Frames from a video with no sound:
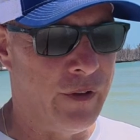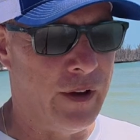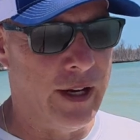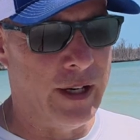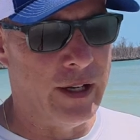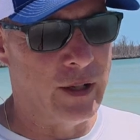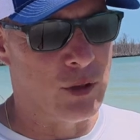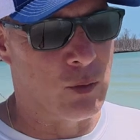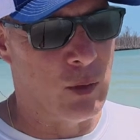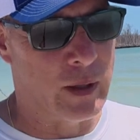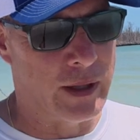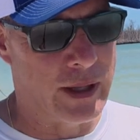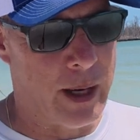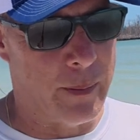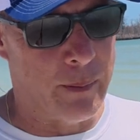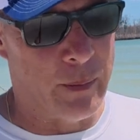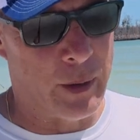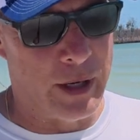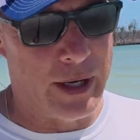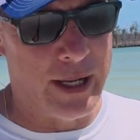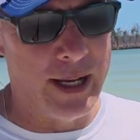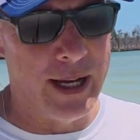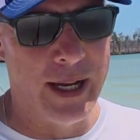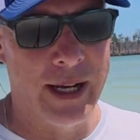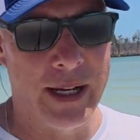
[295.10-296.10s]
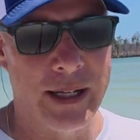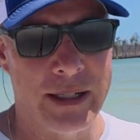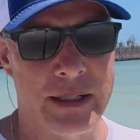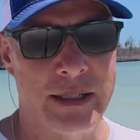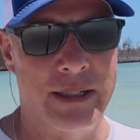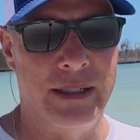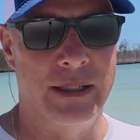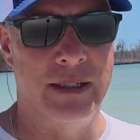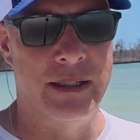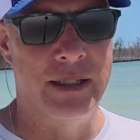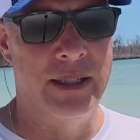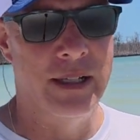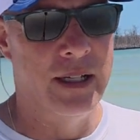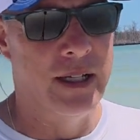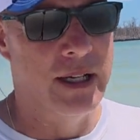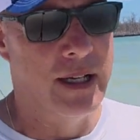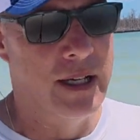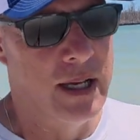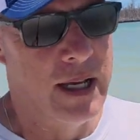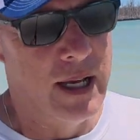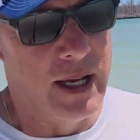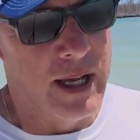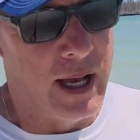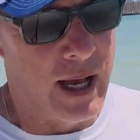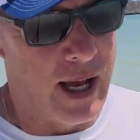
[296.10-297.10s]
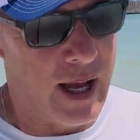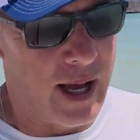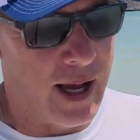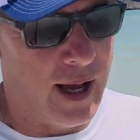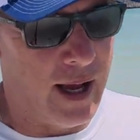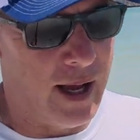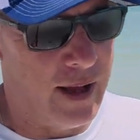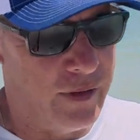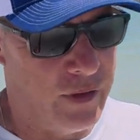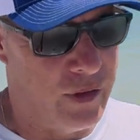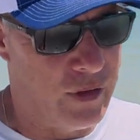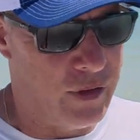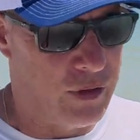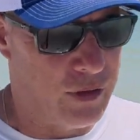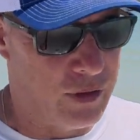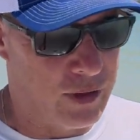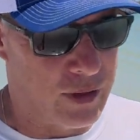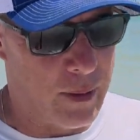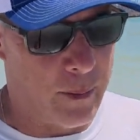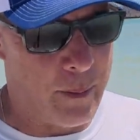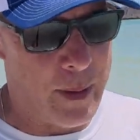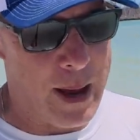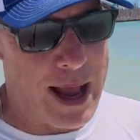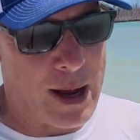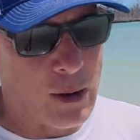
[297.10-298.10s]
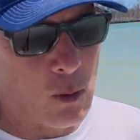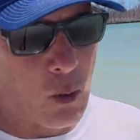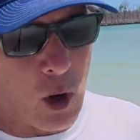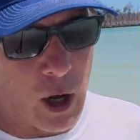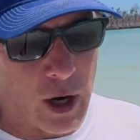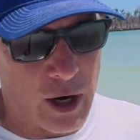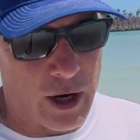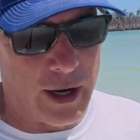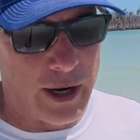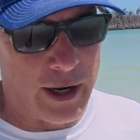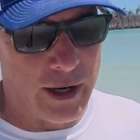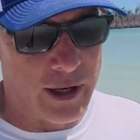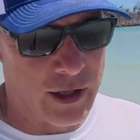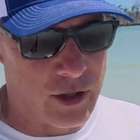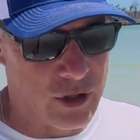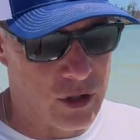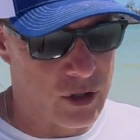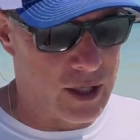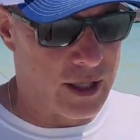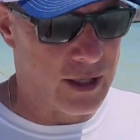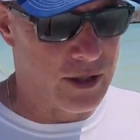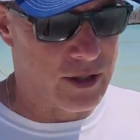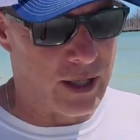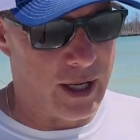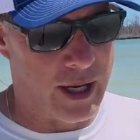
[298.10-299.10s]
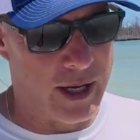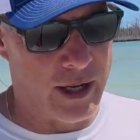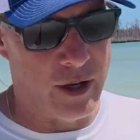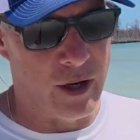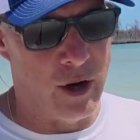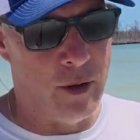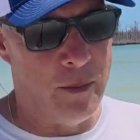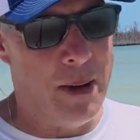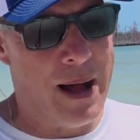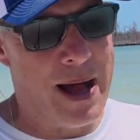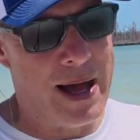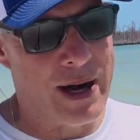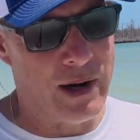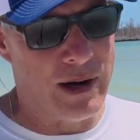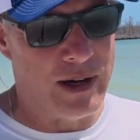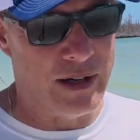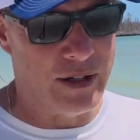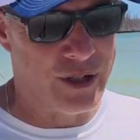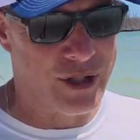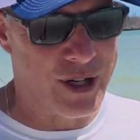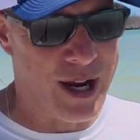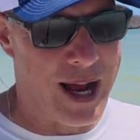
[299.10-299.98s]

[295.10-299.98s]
feet is what they predict. And the backwater areas, they say, moderate